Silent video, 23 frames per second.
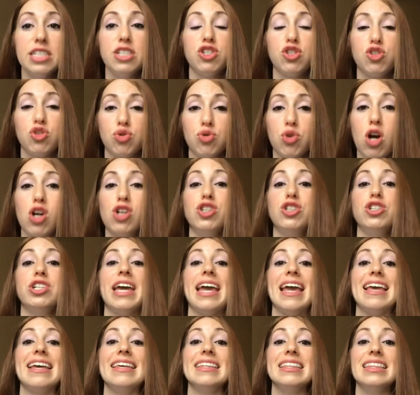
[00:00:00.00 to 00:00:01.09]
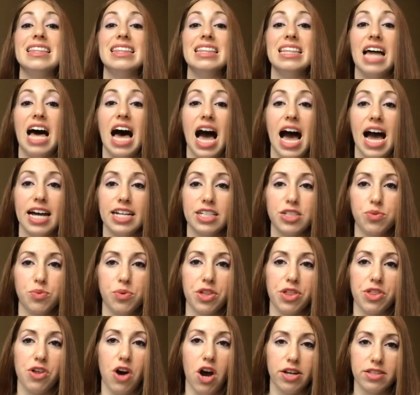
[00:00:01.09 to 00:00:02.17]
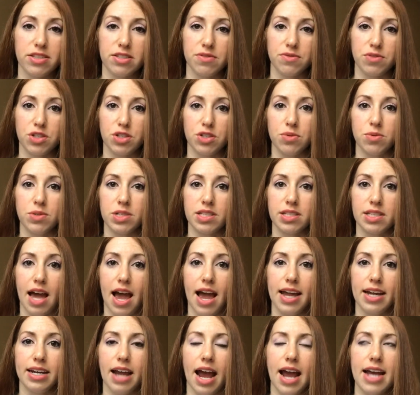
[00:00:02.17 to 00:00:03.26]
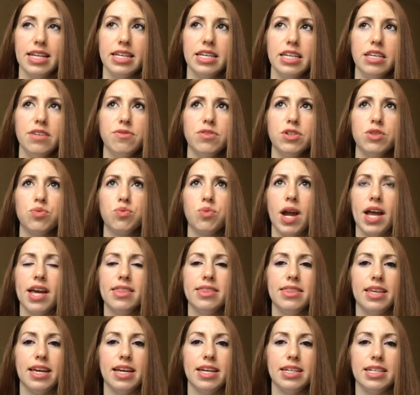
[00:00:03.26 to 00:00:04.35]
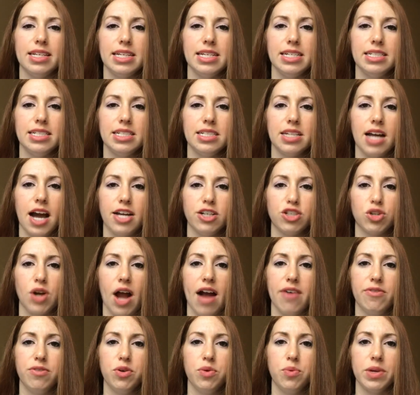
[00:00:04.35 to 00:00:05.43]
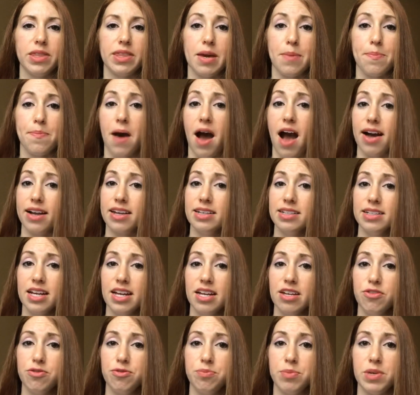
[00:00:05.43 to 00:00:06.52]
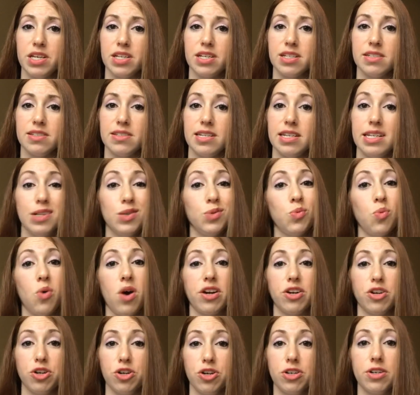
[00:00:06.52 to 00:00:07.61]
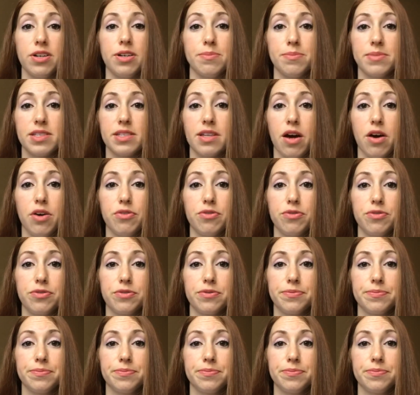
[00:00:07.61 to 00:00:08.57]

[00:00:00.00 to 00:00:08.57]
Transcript: struggled a lot with thoughts of suicide. I even read that he did not travel with a pocket knife because he didn't want to hurt himself.